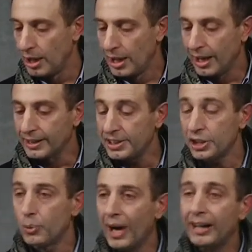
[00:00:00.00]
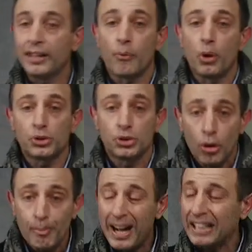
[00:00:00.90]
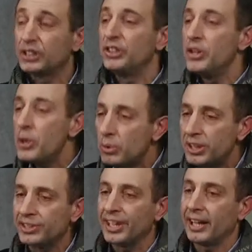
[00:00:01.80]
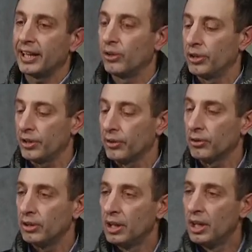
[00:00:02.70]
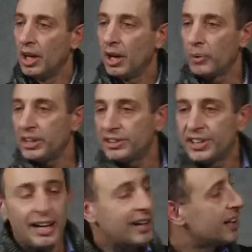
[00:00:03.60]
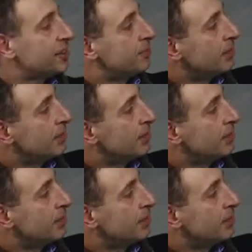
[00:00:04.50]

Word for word: And this is why there was so much new design going on with designers